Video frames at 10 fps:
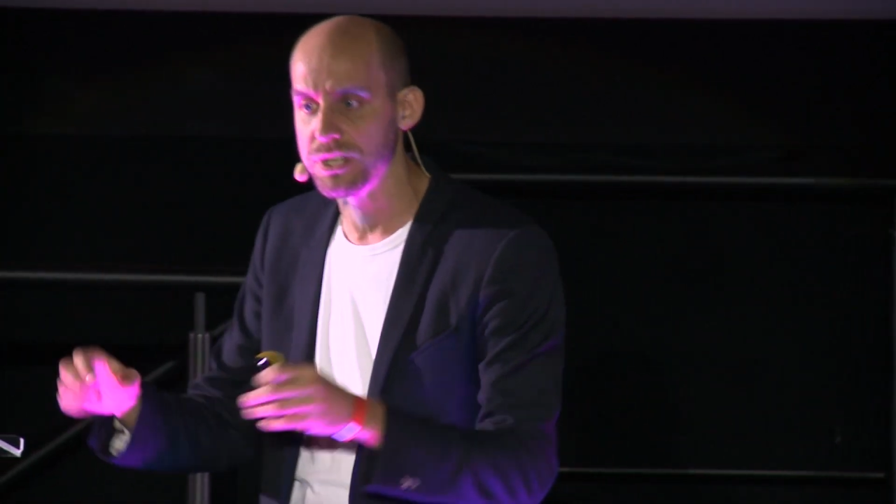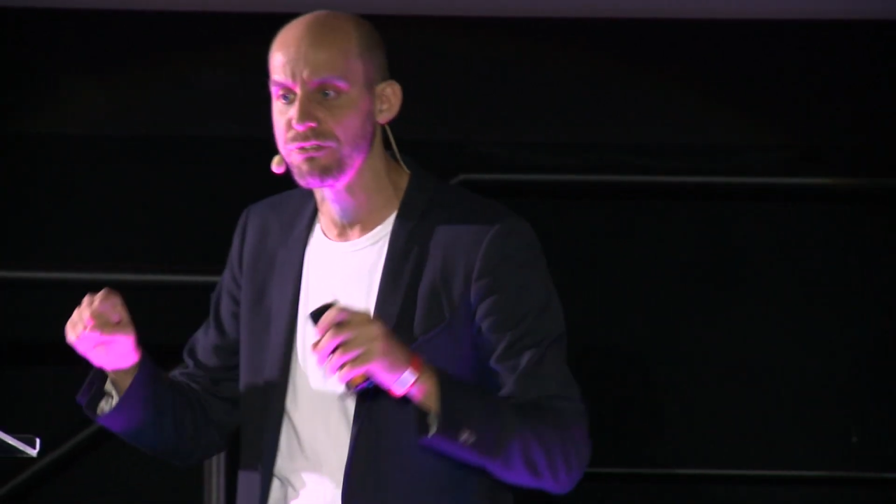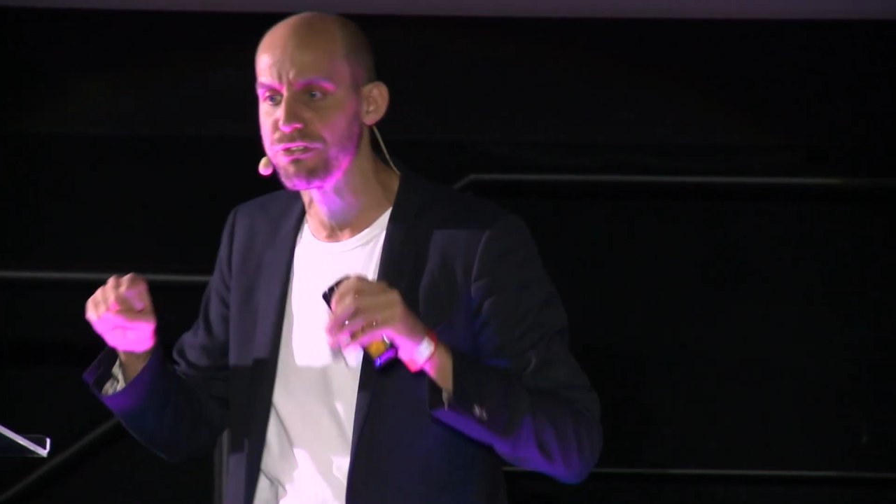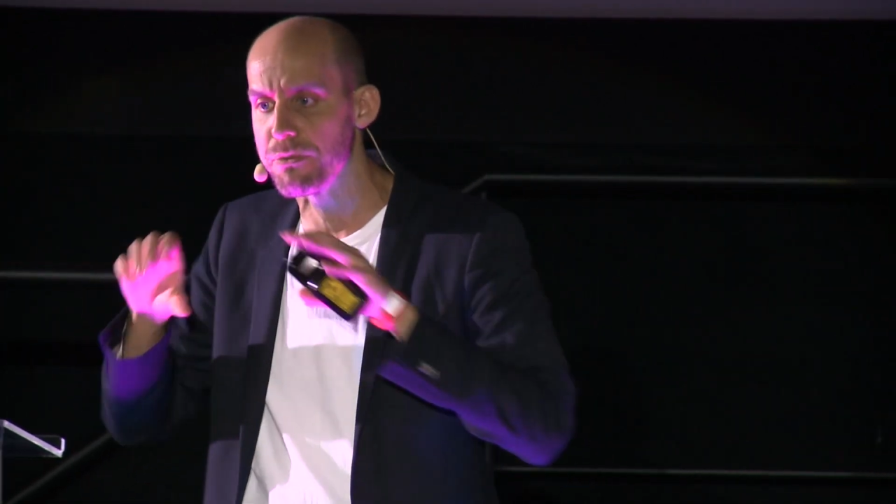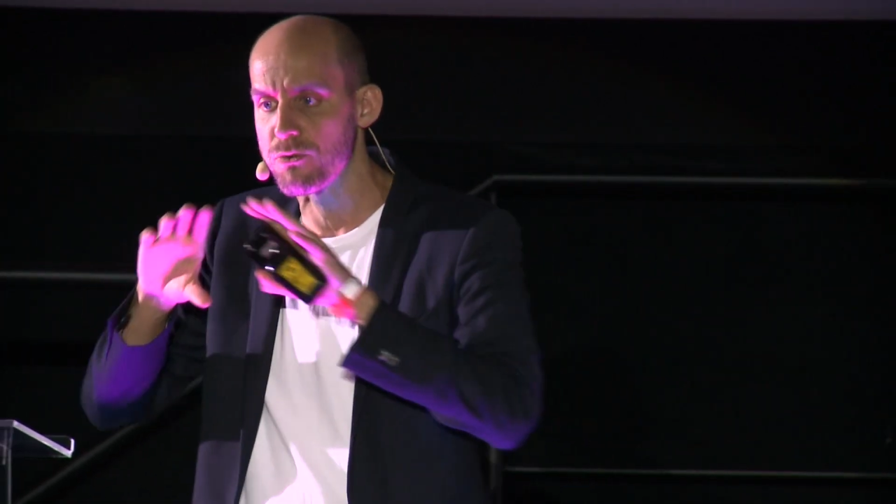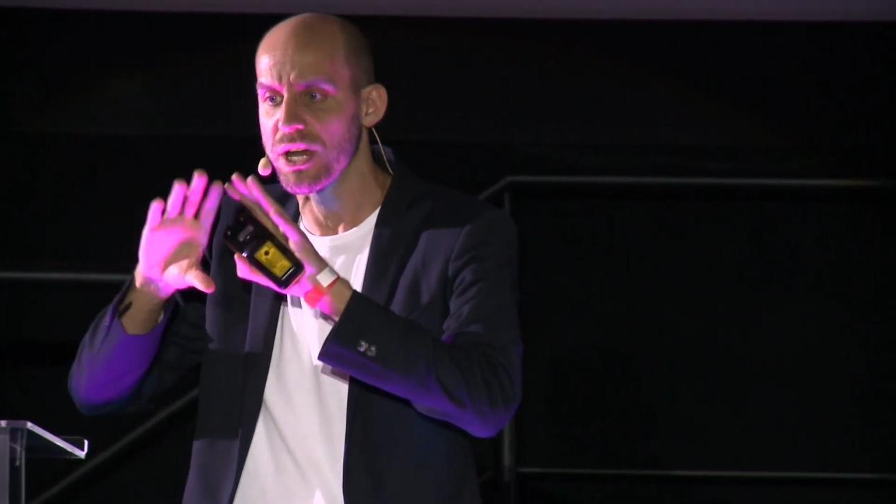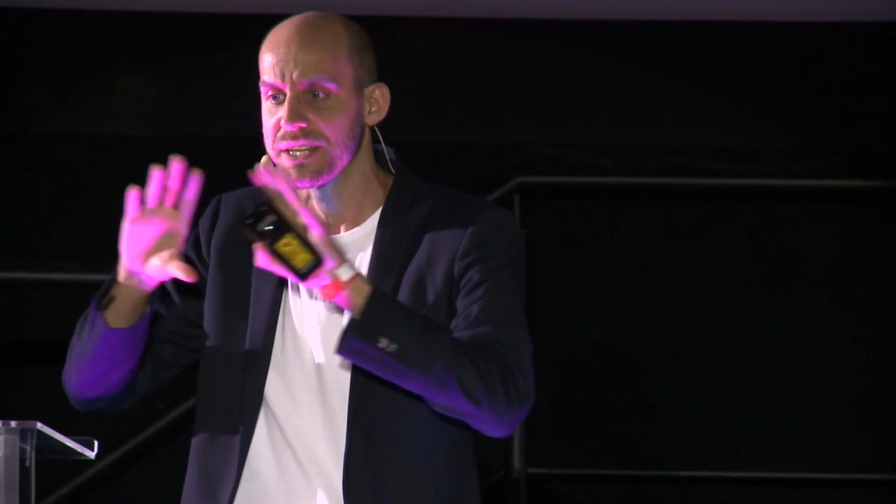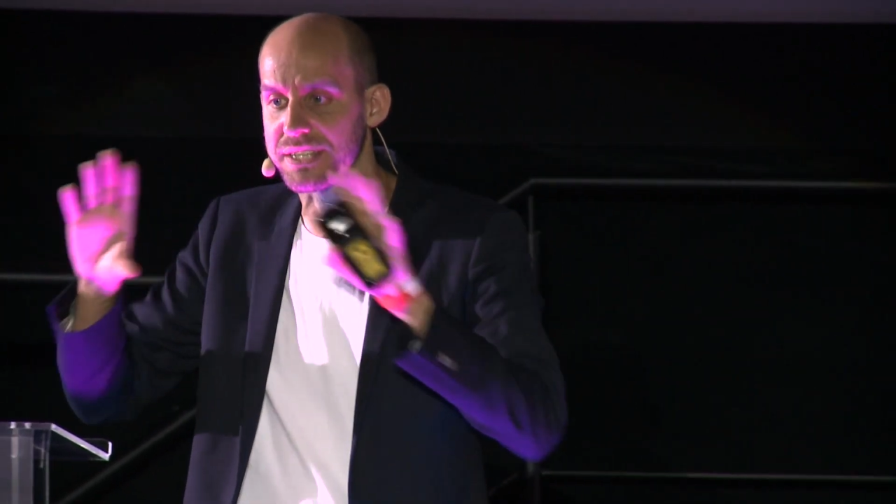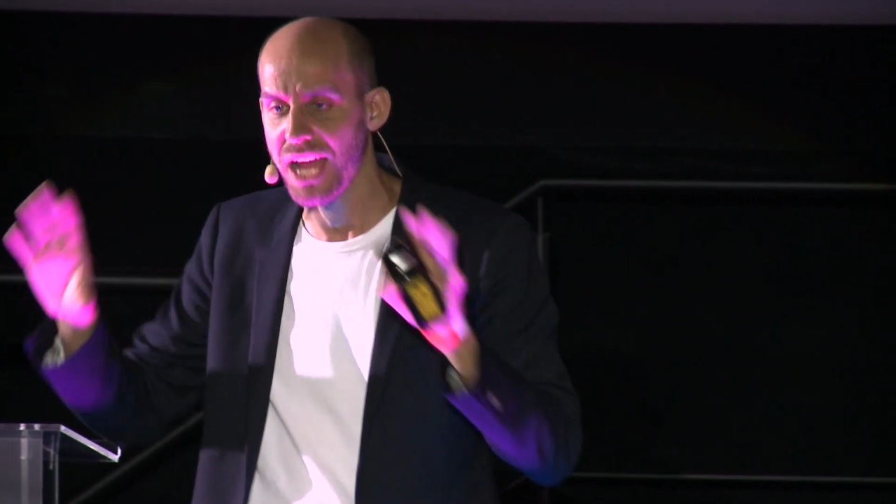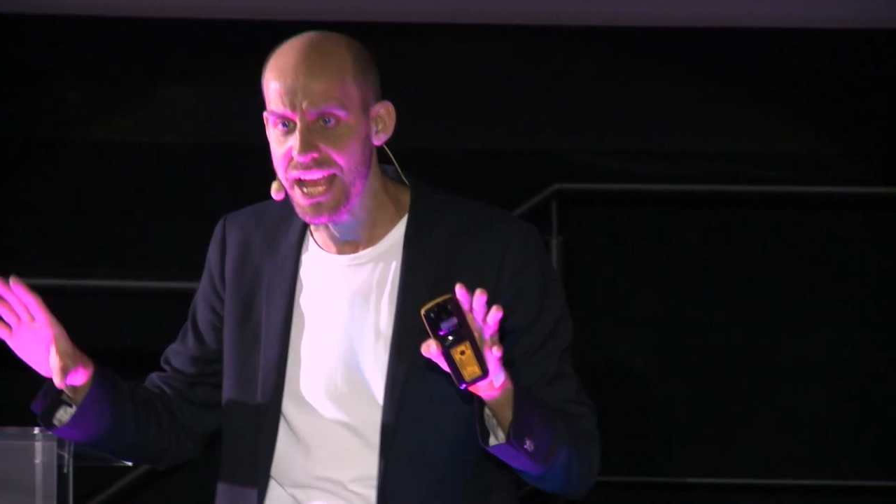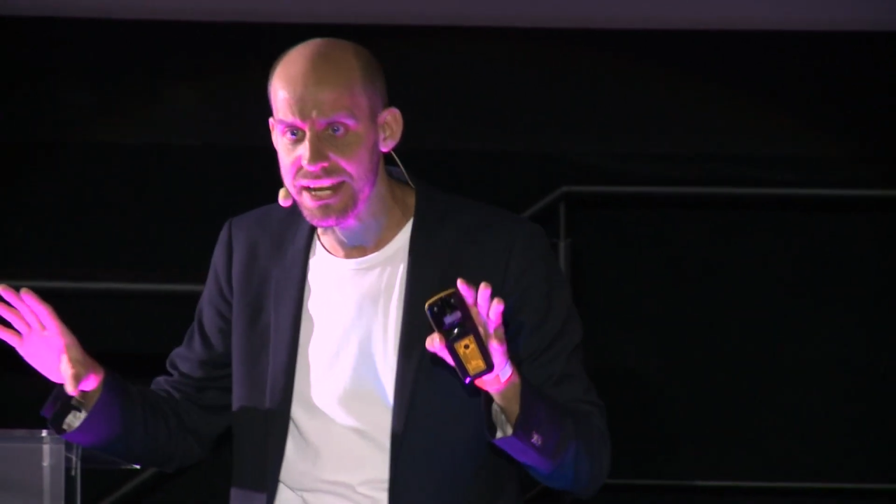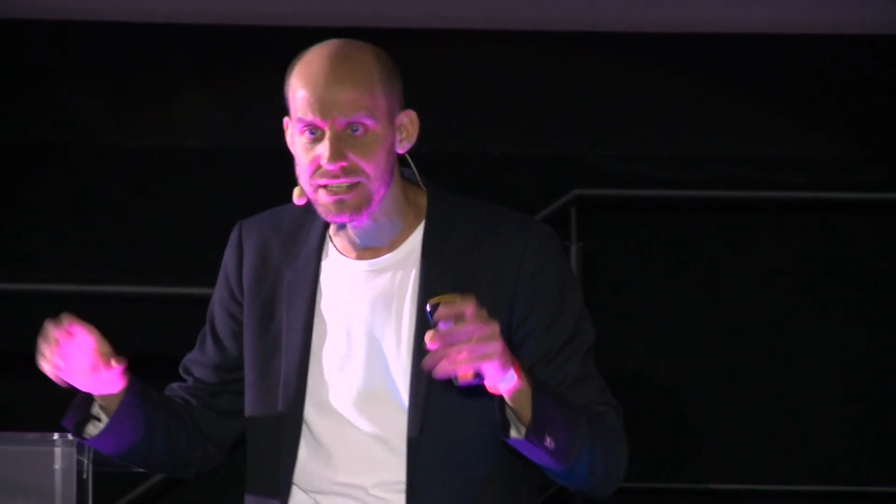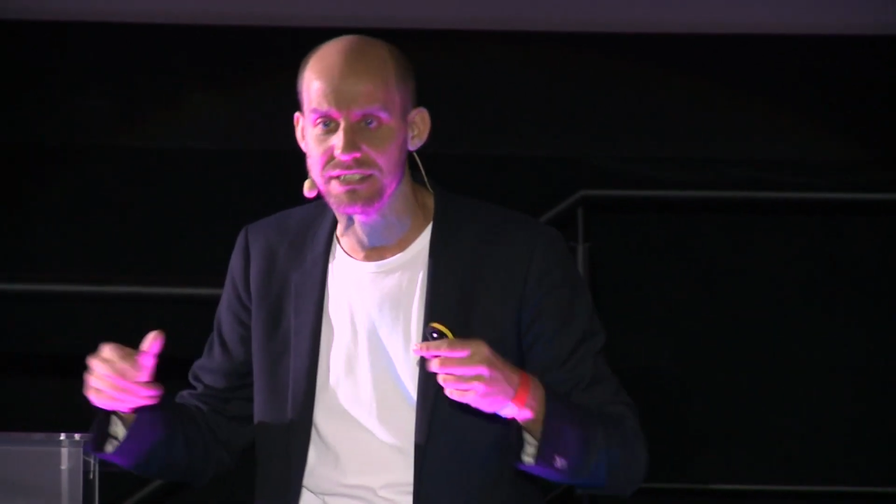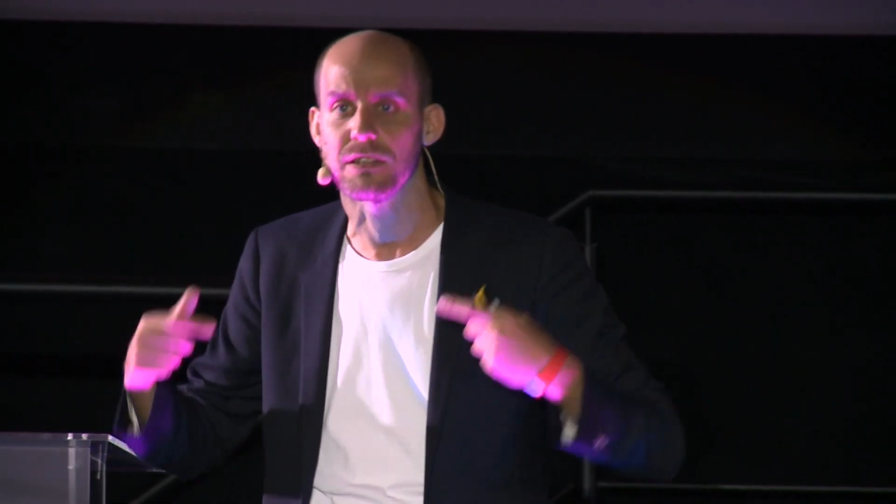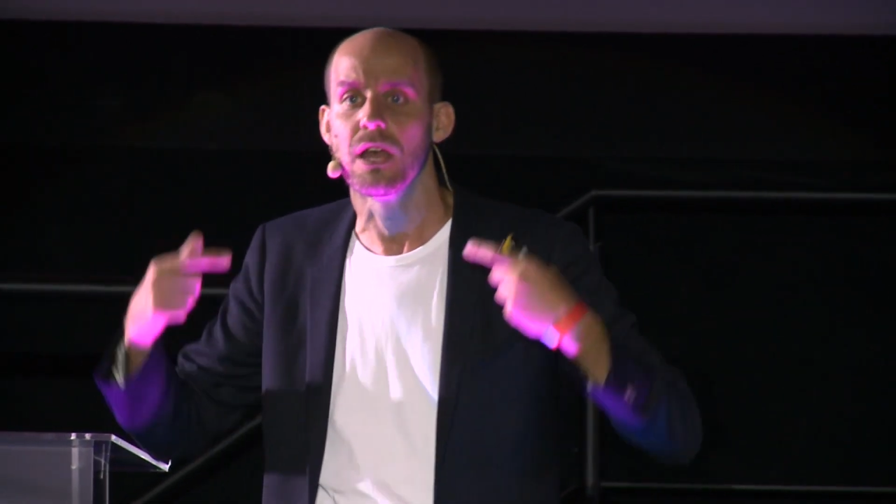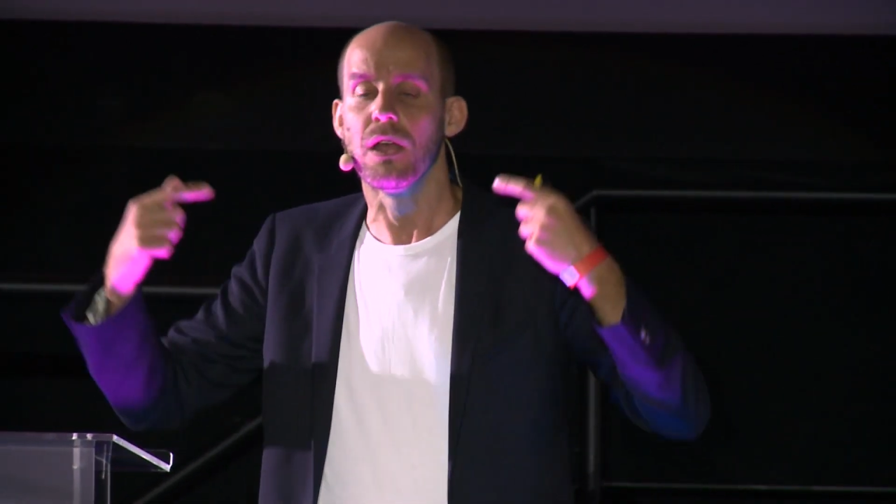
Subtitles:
give them the right guidance.